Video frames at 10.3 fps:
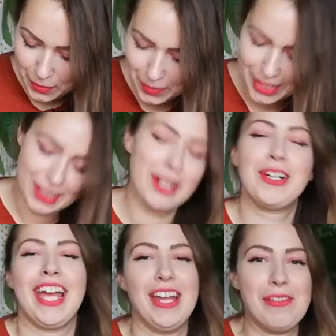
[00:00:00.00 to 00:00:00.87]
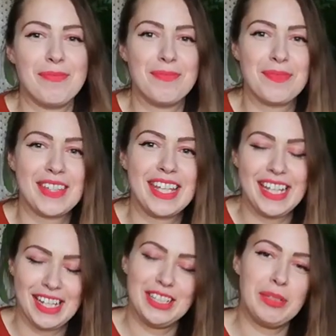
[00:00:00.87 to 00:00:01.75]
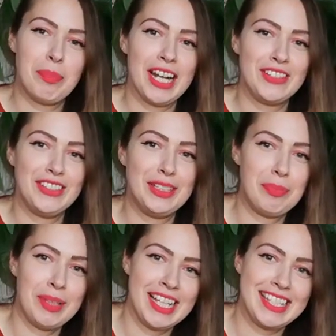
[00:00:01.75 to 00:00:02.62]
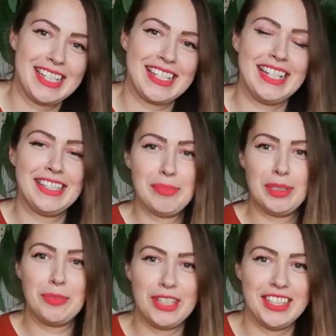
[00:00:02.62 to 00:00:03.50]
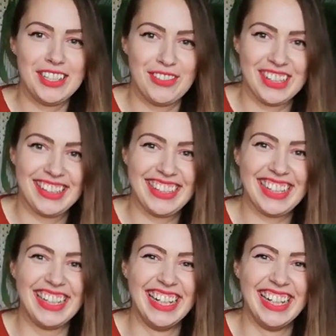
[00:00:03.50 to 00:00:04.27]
Well, okay, the part with the plants is a little bit more difficult.